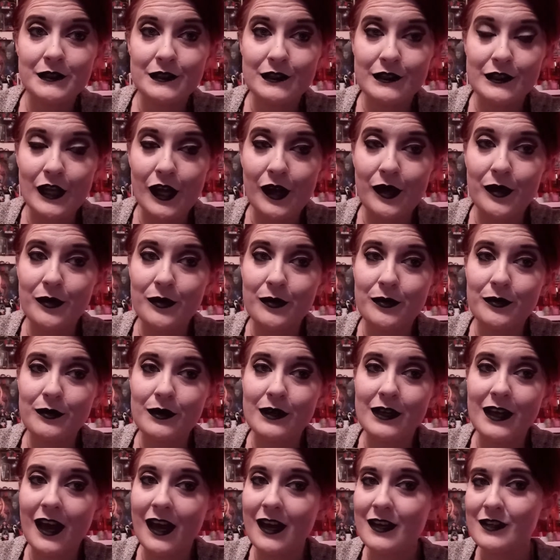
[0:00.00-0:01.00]
So,
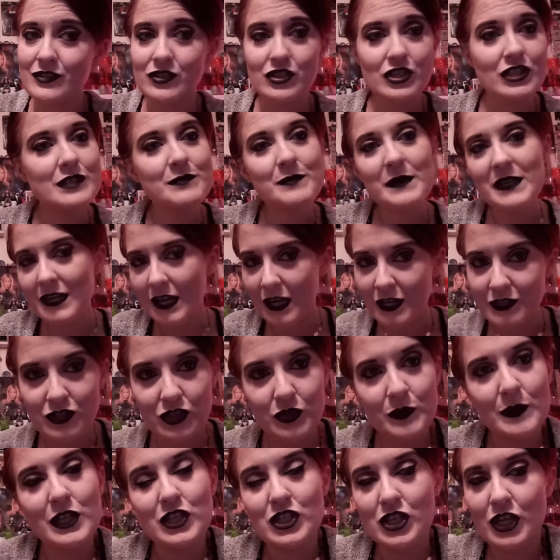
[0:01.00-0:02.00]
guys, just be nice
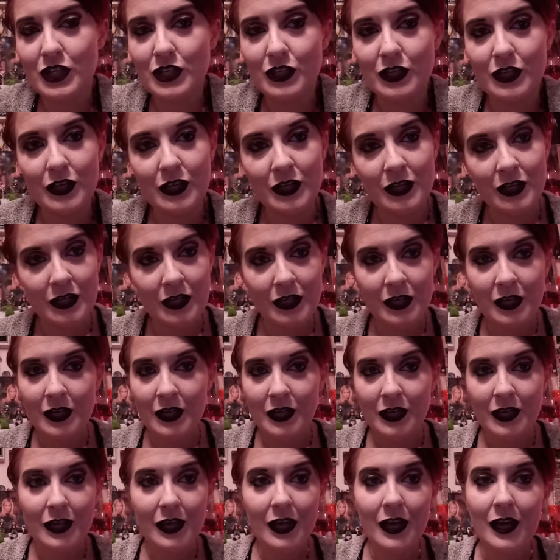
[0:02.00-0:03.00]
to each other.
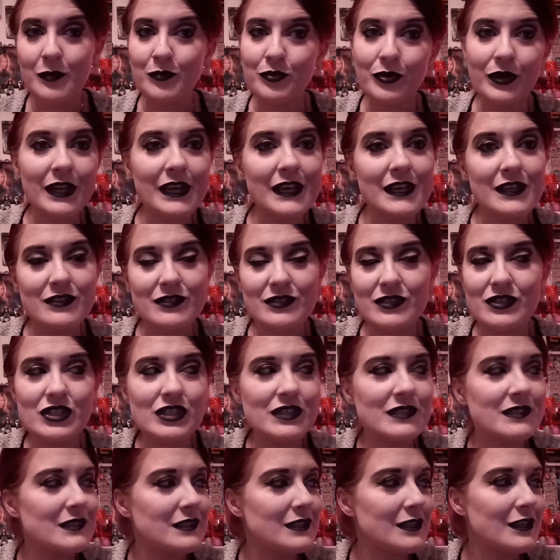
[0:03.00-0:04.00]
And please,
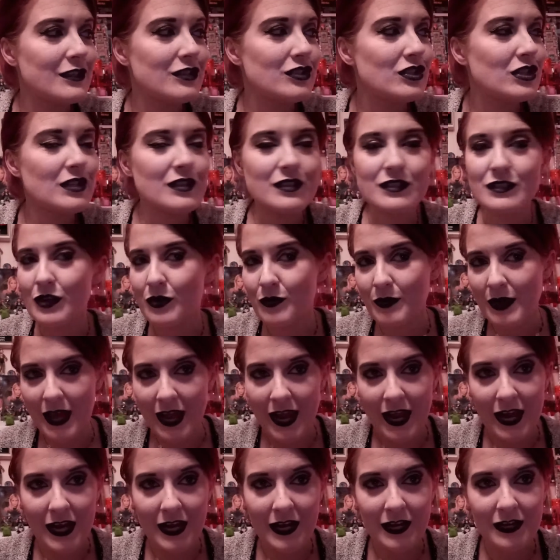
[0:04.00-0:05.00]
just don't
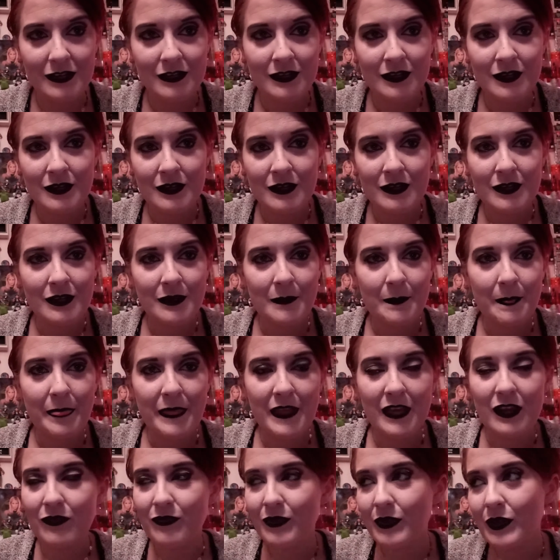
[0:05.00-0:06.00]
hate.
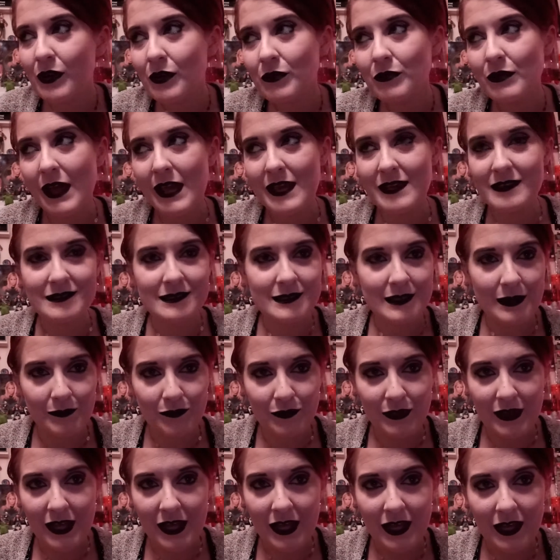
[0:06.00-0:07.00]
If you don't like
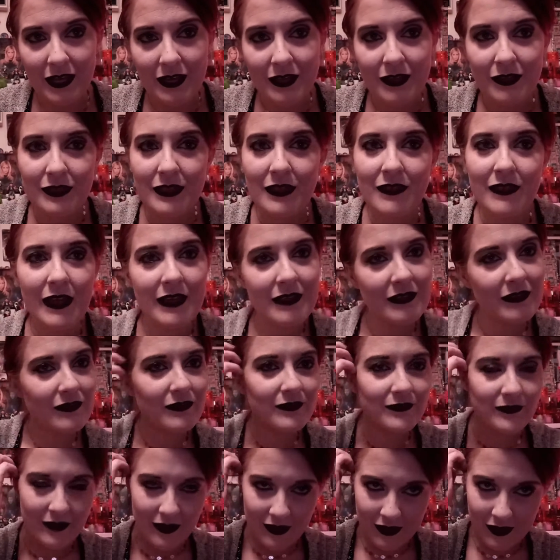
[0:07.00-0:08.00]
something, then that's
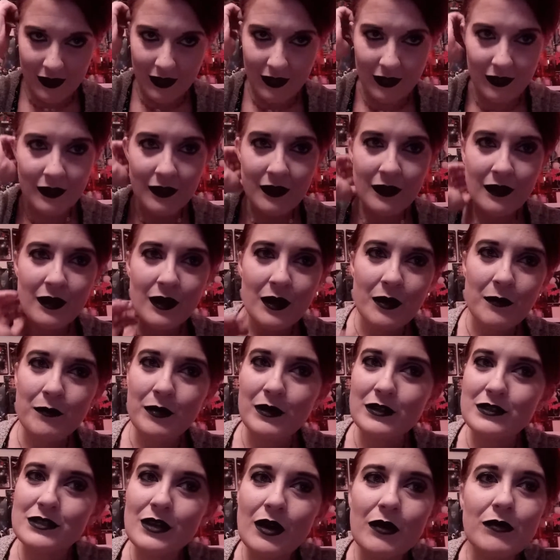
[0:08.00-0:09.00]
fine.
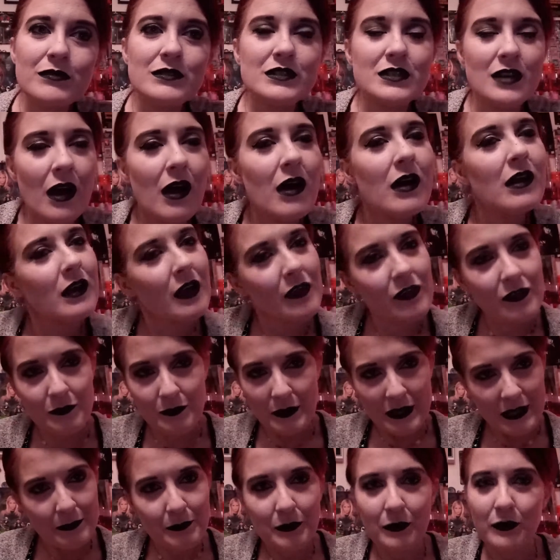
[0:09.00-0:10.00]
But don't dog other
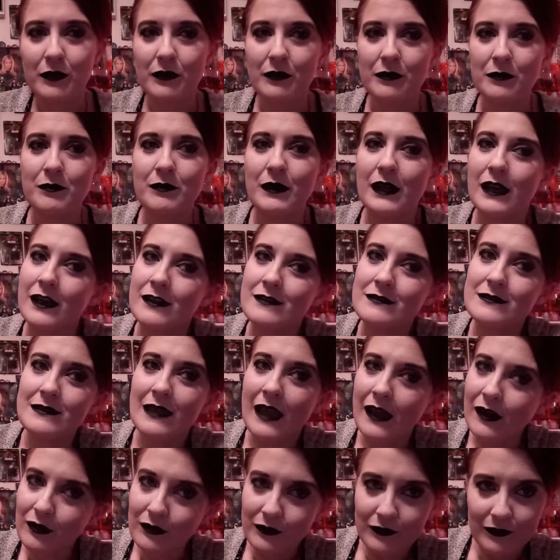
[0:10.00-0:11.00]
people because
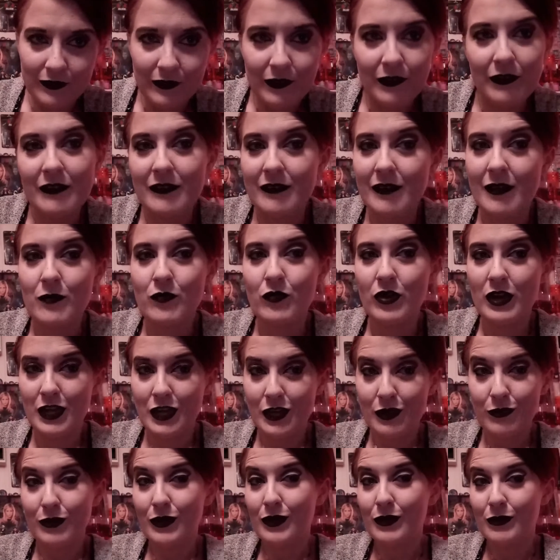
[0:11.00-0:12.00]
they don't feel the same way
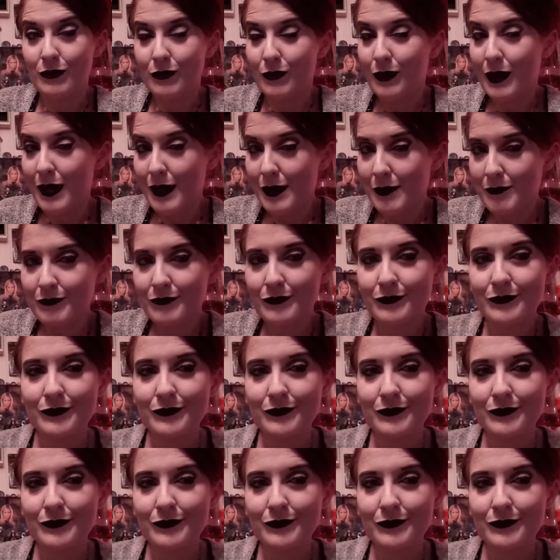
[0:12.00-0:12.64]
you do, okay?